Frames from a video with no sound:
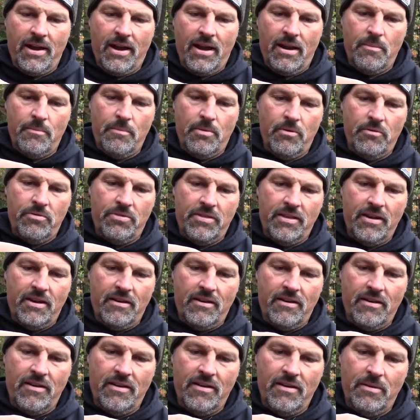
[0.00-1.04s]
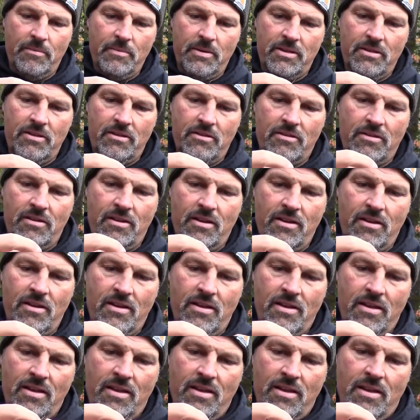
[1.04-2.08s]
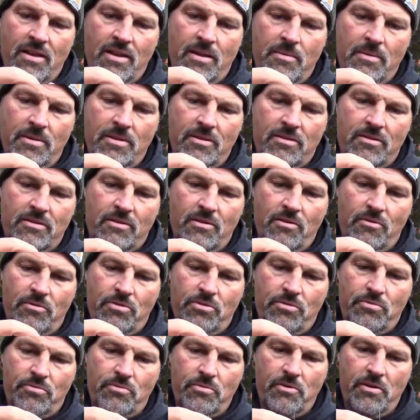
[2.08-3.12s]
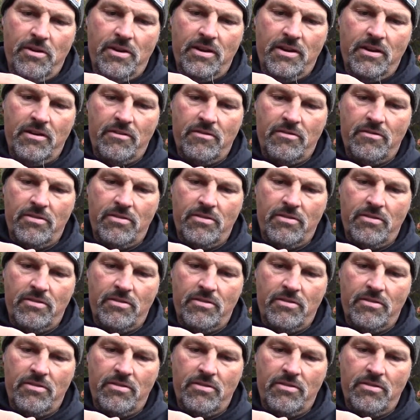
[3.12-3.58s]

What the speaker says: I got them both there. Let me just go through it here.